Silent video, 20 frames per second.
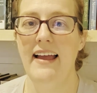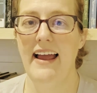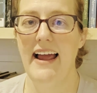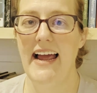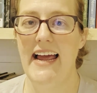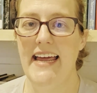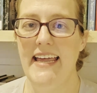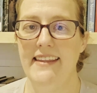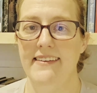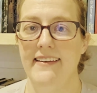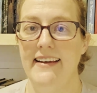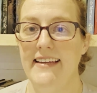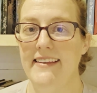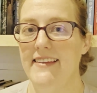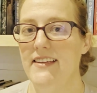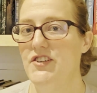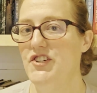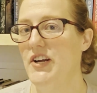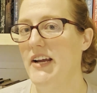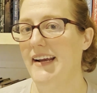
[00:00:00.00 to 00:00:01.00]
And
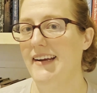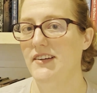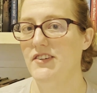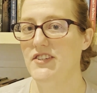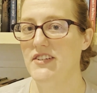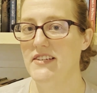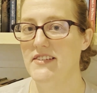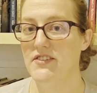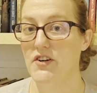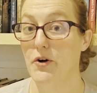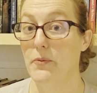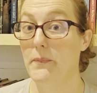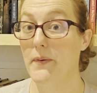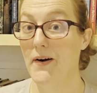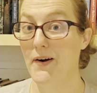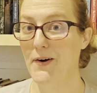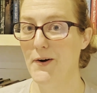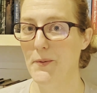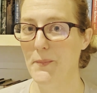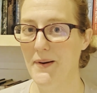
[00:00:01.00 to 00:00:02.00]
the changes are
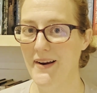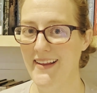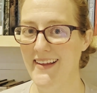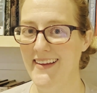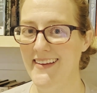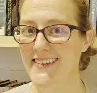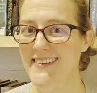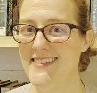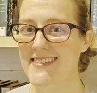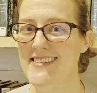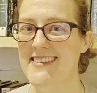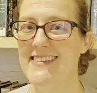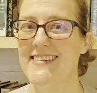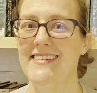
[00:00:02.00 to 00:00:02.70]
permanent.